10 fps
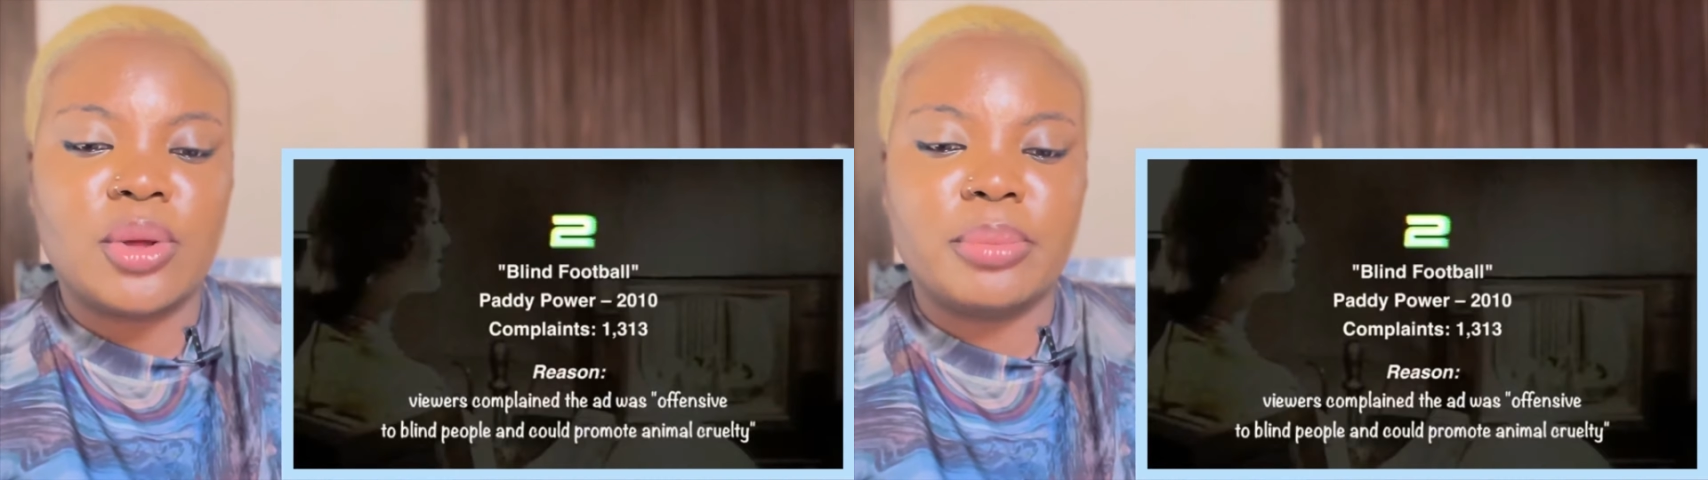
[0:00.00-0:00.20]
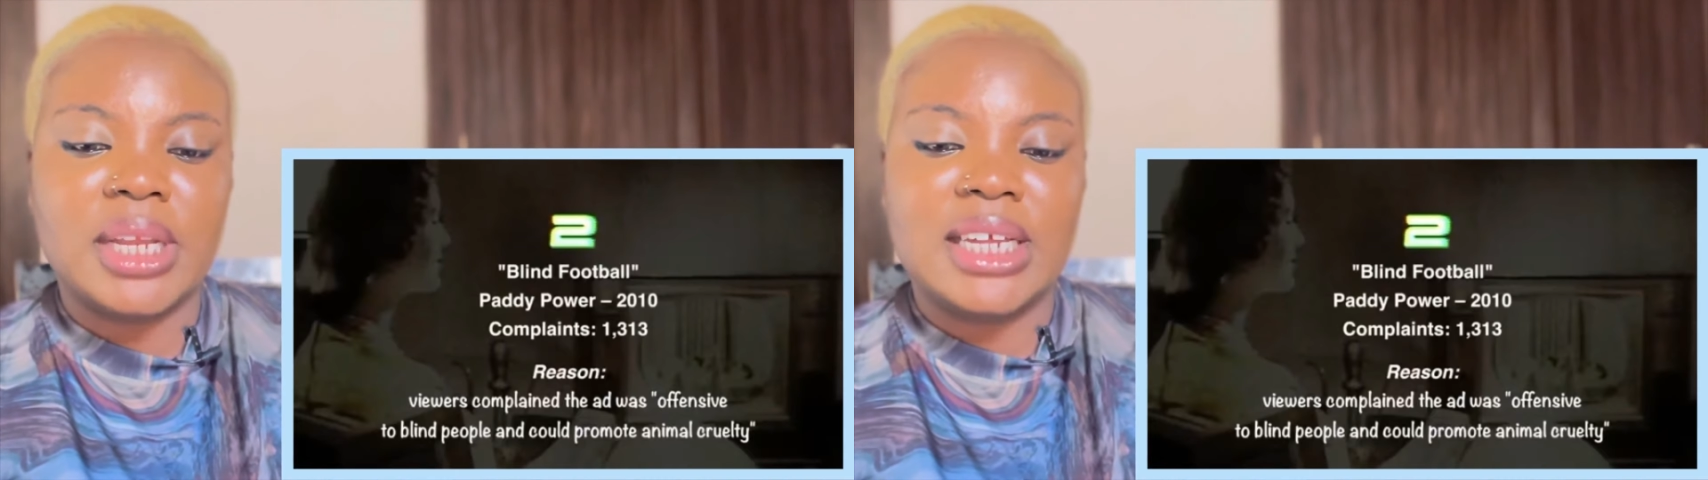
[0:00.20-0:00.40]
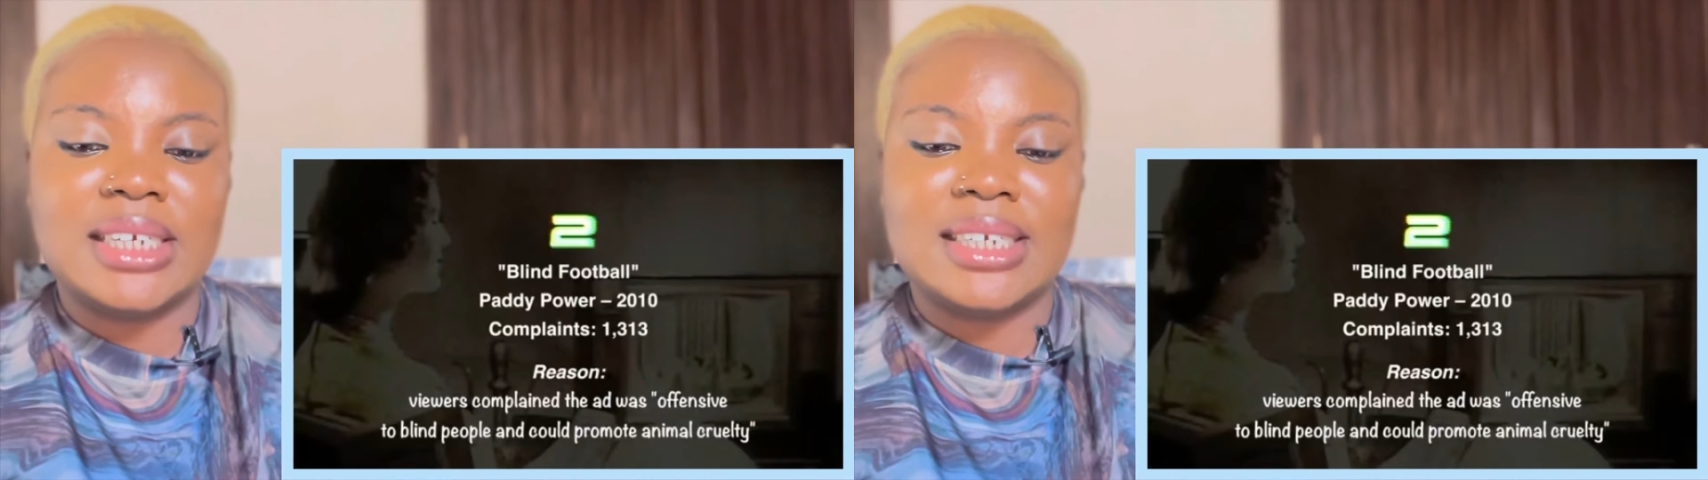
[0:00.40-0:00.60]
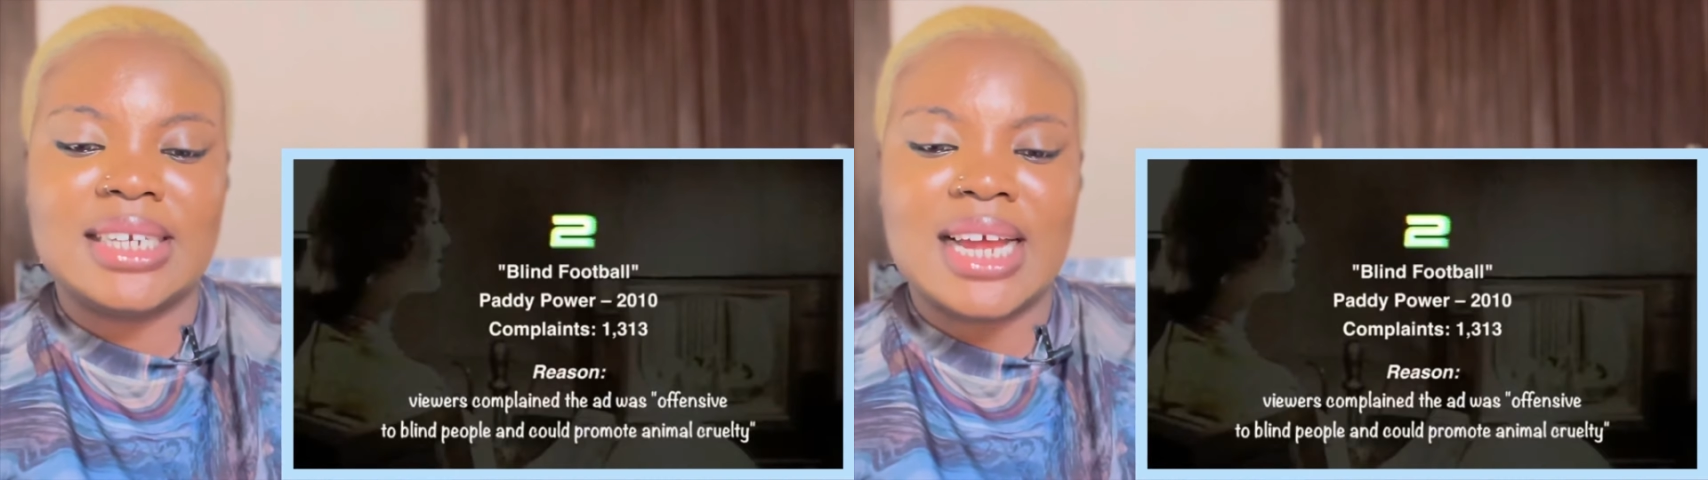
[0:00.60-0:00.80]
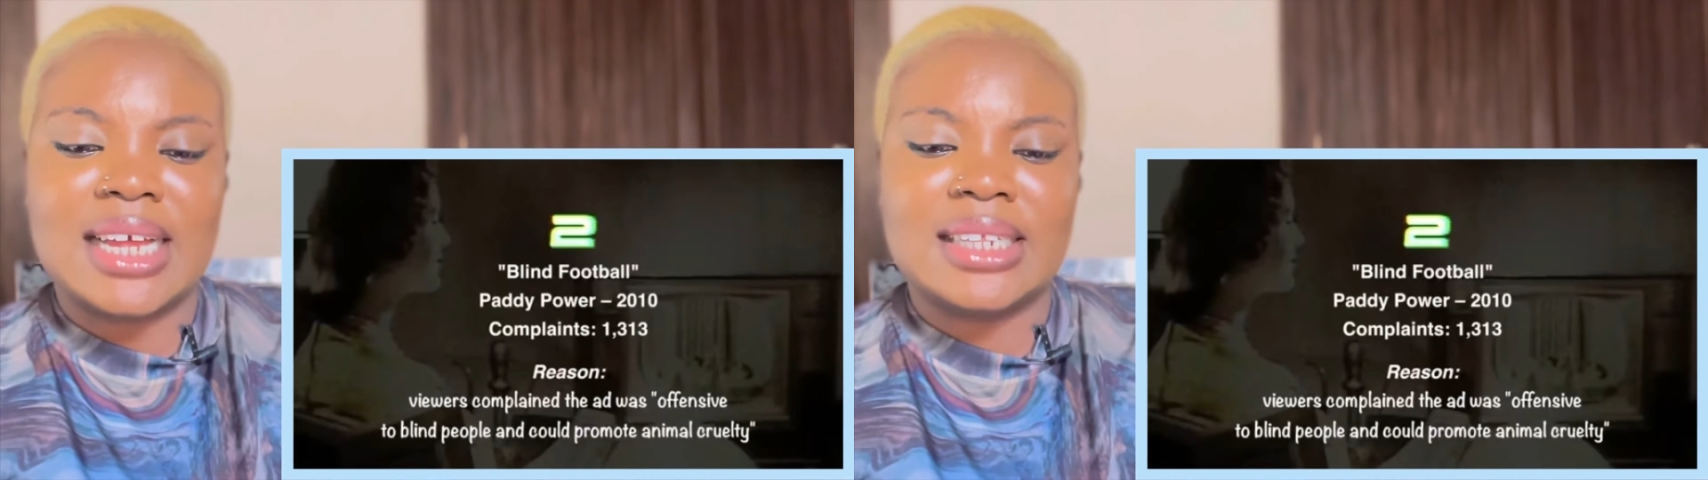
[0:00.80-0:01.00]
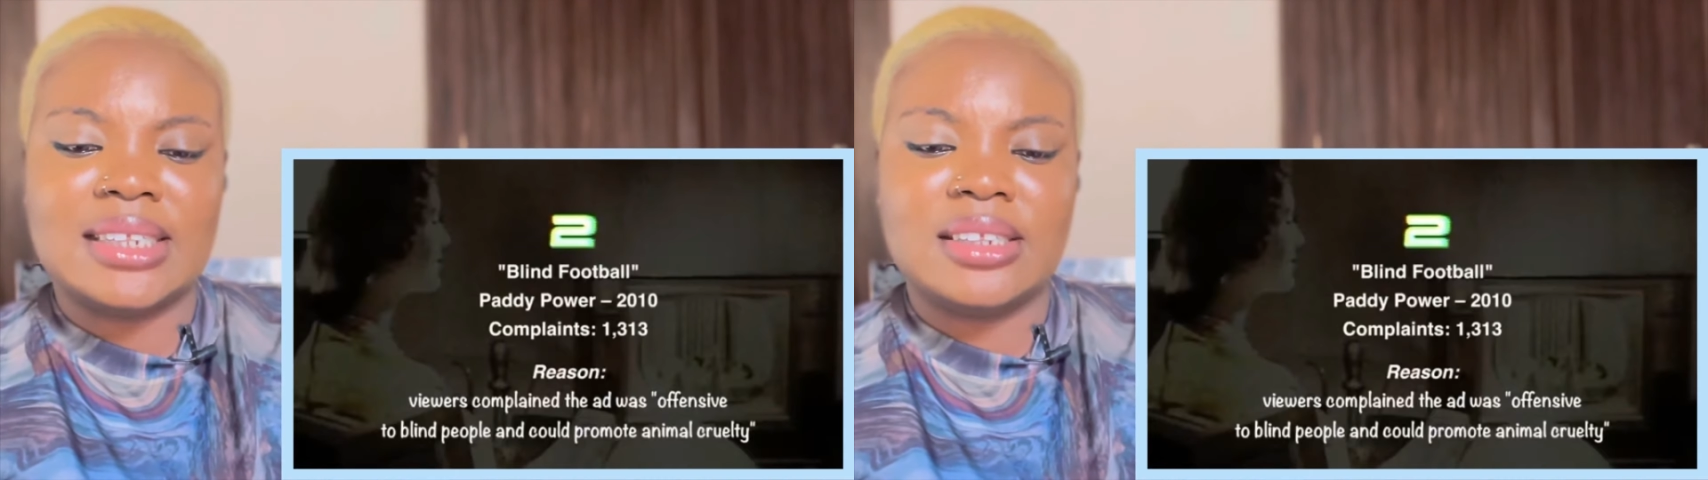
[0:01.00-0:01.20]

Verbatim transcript: complained that